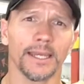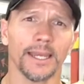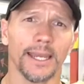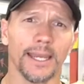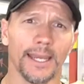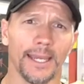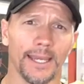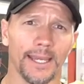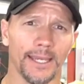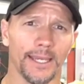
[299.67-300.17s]

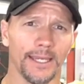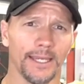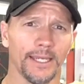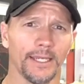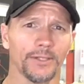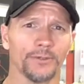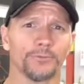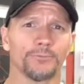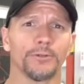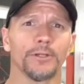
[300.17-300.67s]

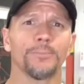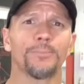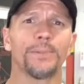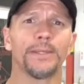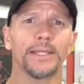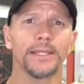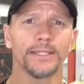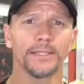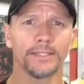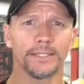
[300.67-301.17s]
and
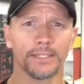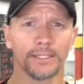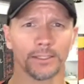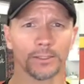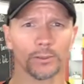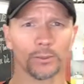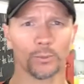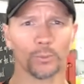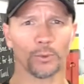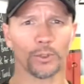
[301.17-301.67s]

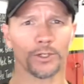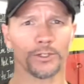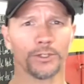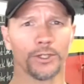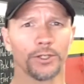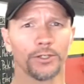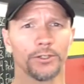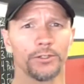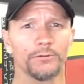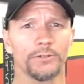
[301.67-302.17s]
repeating
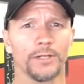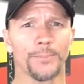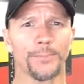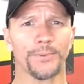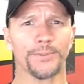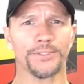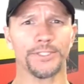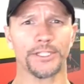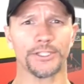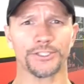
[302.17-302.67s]
100
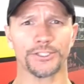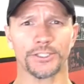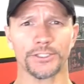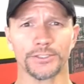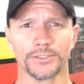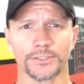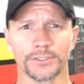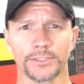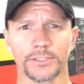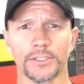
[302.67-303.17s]

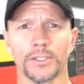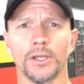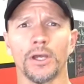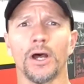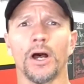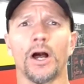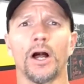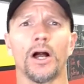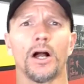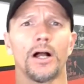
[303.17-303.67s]
repetitions
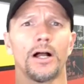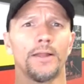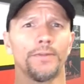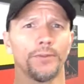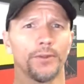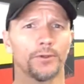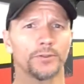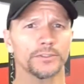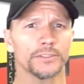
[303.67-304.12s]
on those